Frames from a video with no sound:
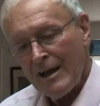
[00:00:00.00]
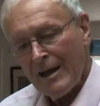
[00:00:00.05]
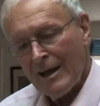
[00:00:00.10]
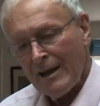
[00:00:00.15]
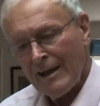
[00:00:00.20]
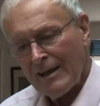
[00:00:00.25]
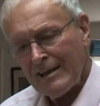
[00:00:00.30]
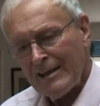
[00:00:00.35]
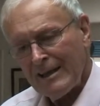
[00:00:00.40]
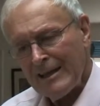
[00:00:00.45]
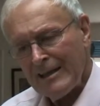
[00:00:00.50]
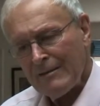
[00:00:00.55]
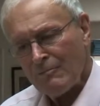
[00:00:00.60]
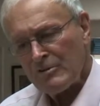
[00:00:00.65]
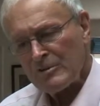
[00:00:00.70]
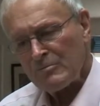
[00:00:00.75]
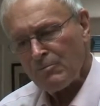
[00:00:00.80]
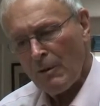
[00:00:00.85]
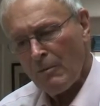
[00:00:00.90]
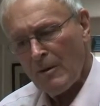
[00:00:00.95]
and I think it
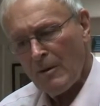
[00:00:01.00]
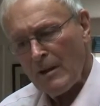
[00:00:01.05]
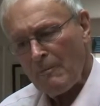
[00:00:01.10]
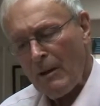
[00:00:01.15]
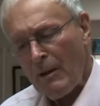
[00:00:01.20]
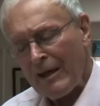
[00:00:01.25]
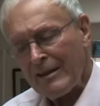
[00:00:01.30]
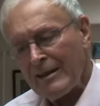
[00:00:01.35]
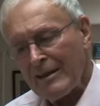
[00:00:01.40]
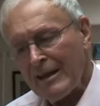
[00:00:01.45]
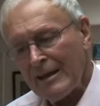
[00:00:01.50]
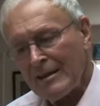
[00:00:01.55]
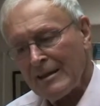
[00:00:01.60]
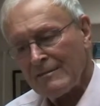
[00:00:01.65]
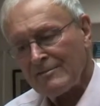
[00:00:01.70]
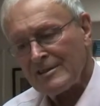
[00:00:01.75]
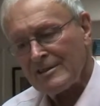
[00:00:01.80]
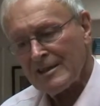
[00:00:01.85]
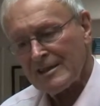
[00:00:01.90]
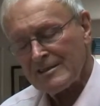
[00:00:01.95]
was probably about the end
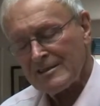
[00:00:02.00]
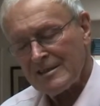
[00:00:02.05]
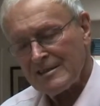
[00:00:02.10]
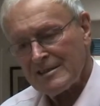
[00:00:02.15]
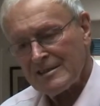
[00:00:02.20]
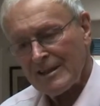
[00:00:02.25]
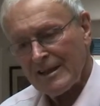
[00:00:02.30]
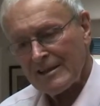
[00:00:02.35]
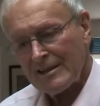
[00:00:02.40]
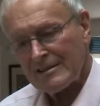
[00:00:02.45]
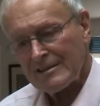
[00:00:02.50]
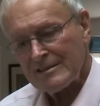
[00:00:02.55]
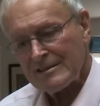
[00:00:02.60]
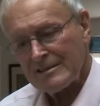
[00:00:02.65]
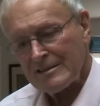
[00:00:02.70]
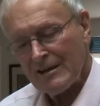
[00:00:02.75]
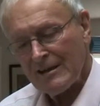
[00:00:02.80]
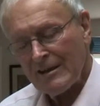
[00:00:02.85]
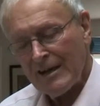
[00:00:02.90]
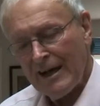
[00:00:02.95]
of
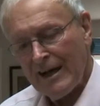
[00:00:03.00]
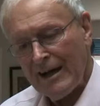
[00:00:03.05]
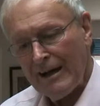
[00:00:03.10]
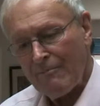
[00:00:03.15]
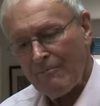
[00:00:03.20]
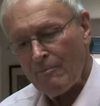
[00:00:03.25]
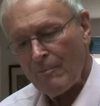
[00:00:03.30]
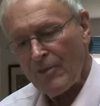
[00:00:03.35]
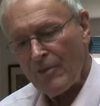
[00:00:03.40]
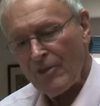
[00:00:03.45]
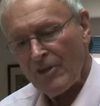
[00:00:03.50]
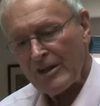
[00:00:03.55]
66 um,